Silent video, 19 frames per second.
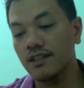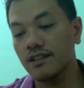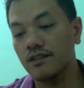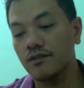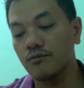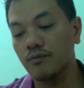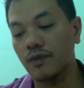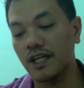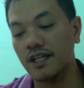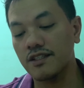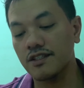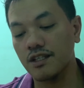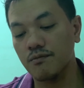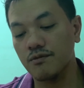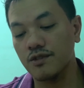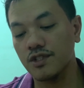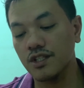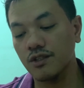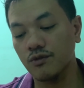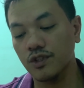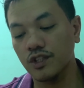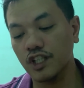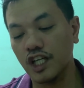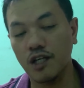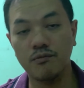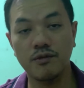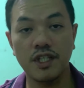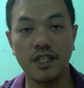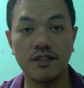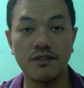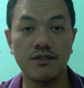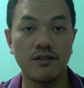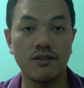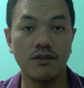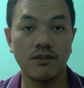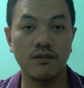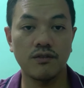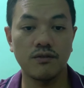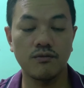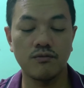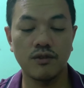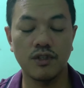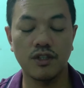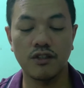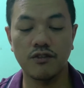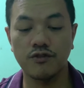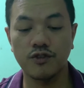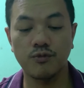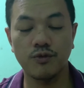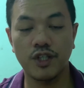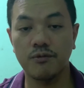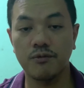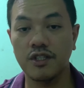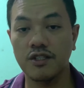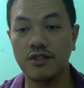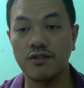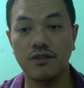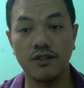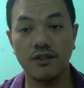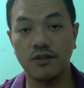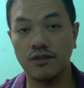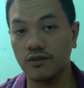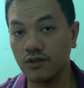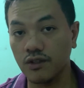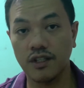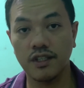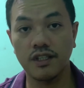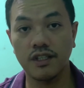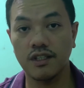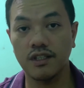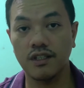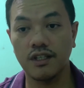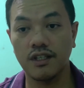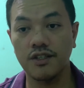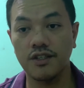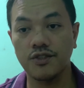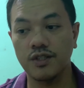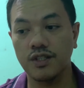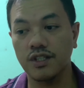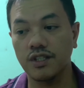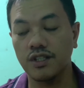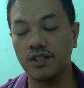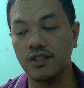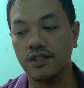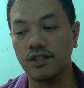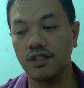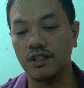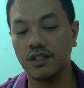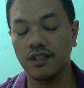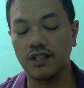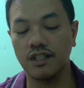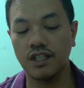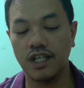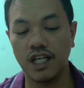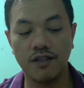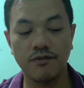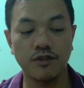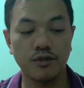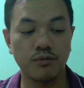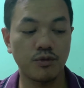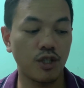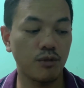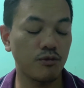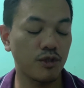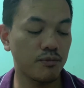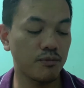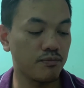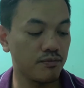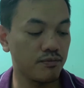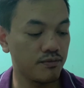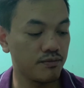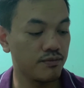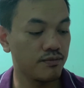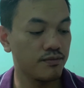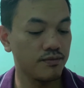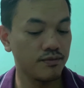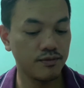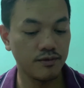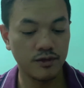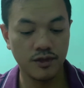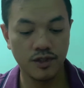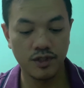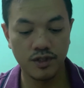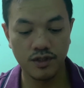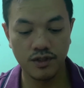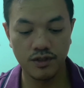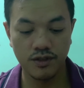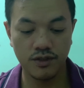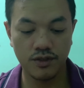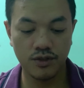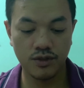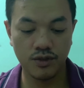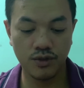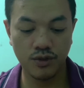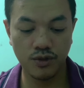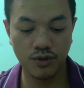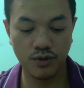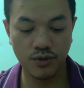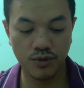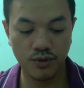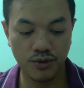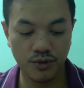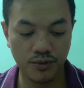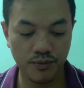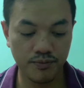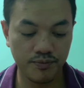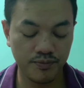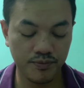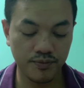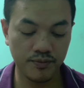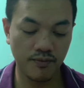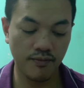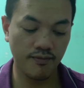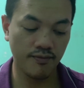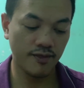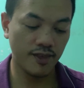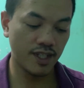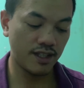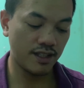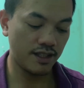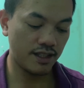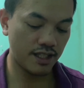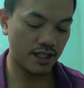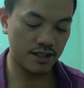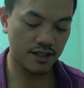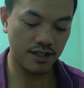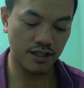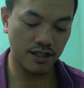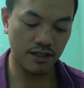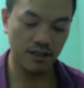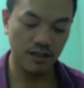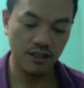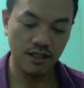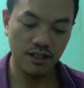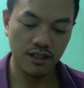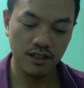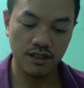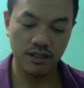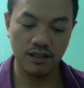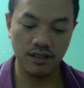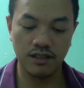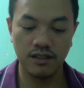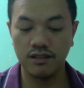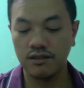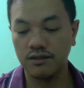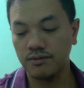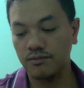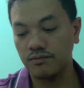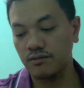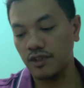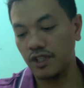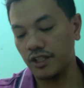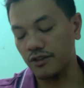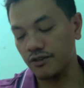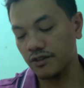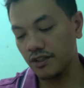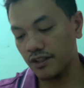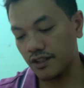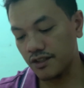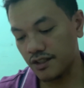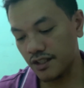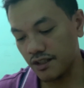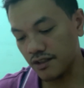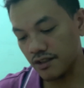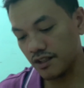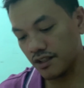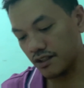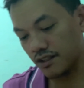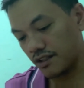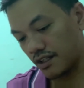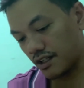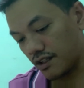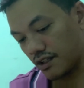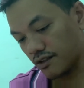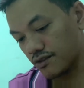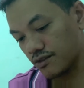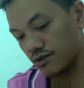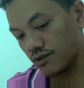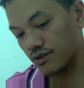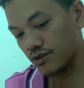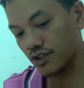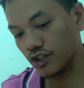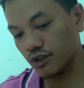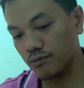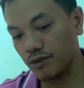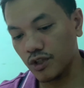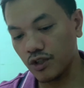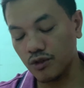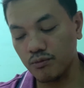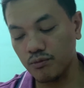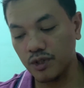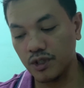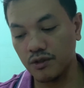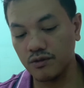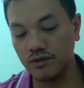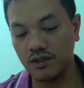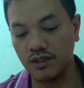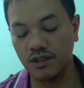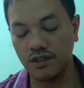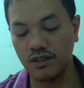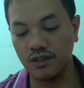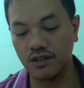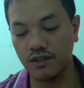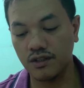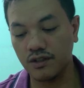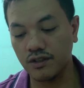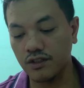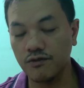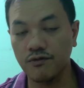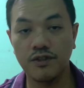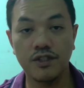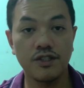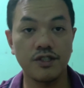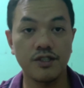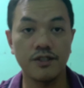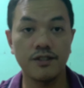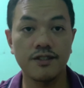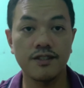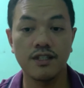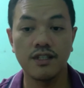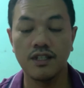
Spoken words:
my subsequent updates, firmware updates, did not actually have a problem. So let's see. I don't think there's anything else to talk about the features.